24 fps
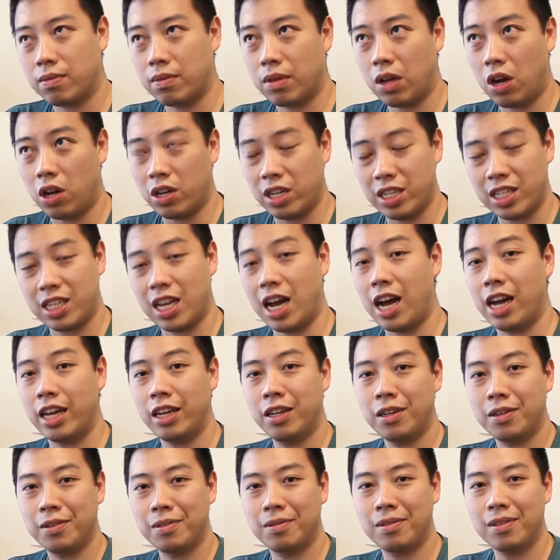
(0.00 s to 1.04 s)
on the side,
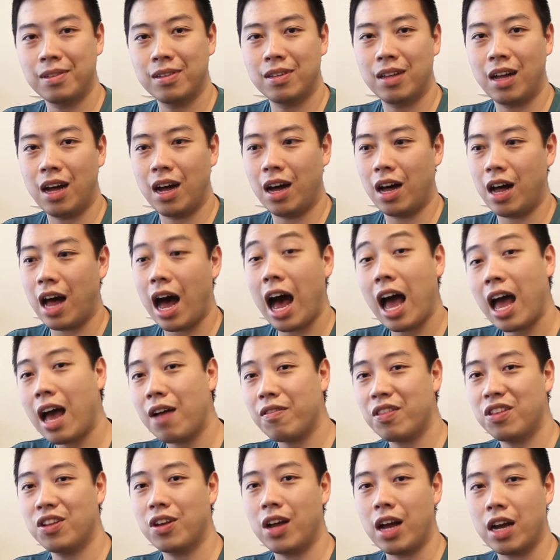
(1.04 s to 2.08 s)
I
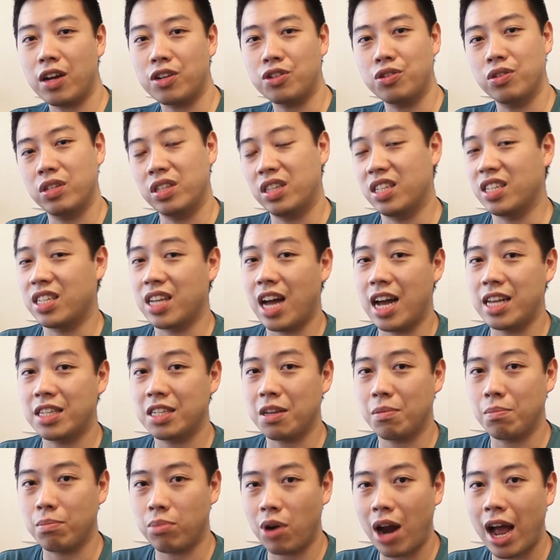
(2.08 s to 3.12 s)
have to actually design
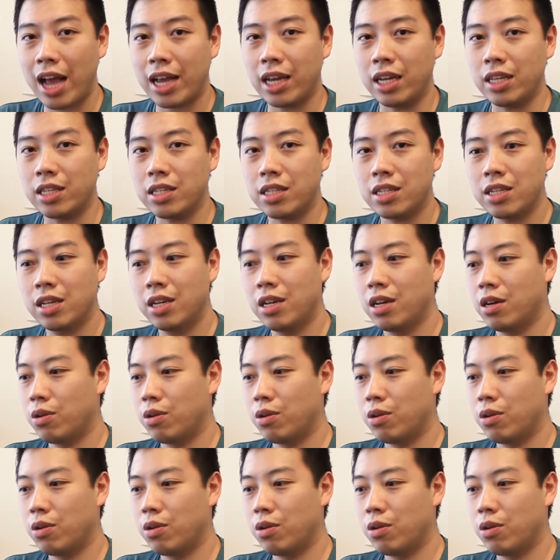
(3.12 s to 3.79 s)
some brackets,